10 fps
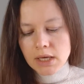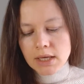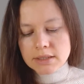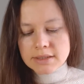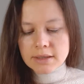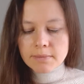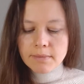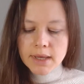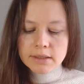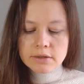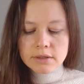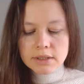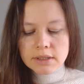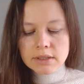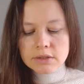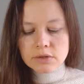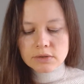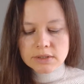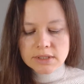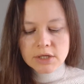as the manner is
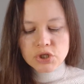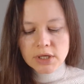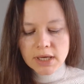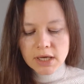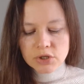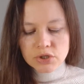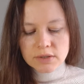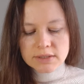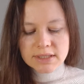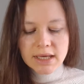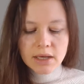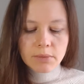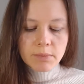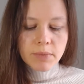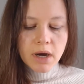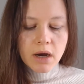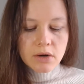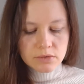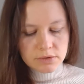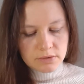on such occasions, came
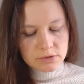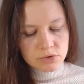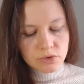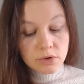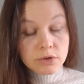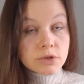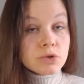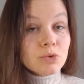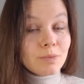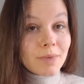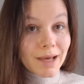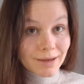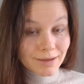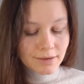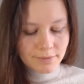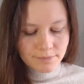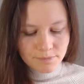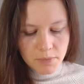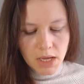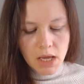about the doors to beg.
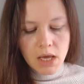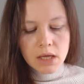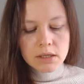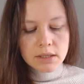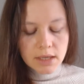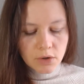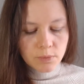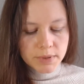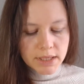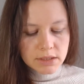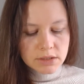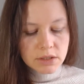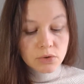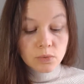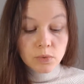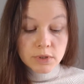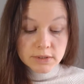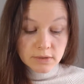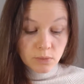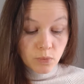Now plenty who
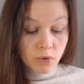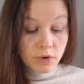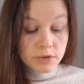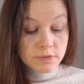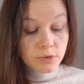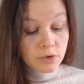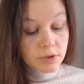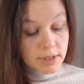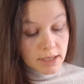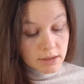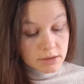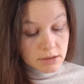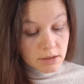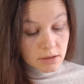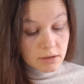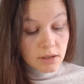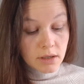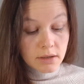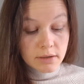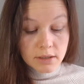was the worse for nectar,
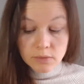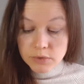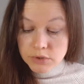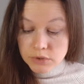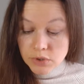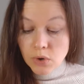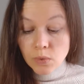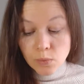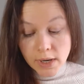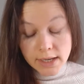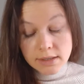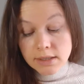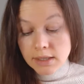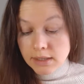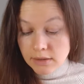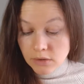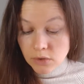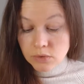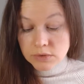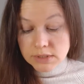there was no wine in
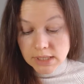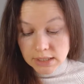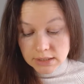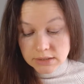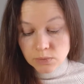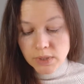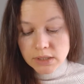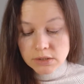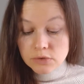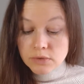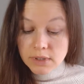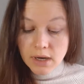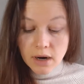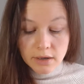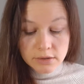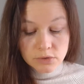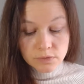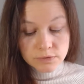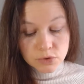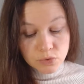those days, went into the garden
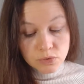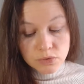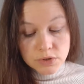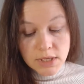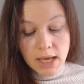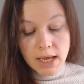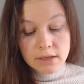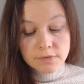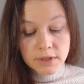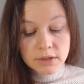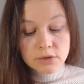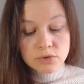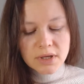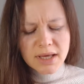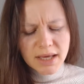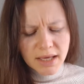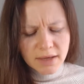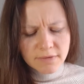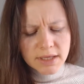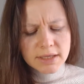of Zeus and fell into a
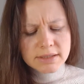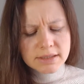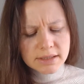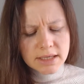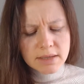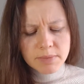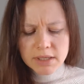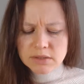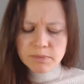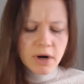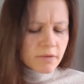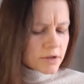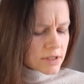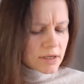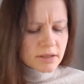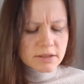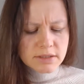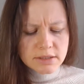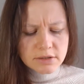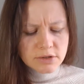heavy sleep and poverty
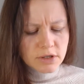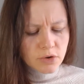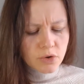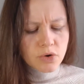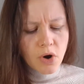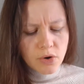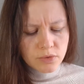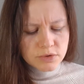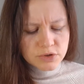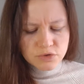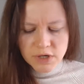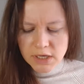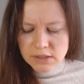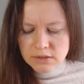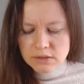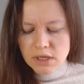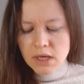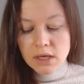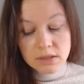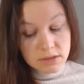considering her own straitened
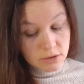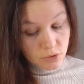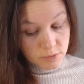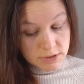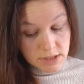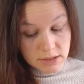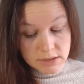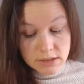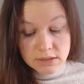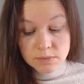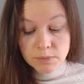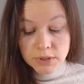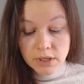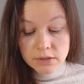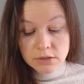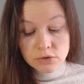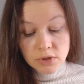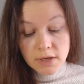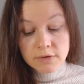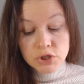circumstances, plotted to
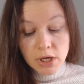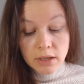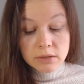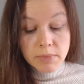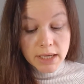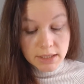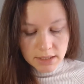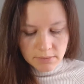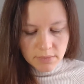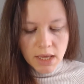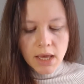have a child by him,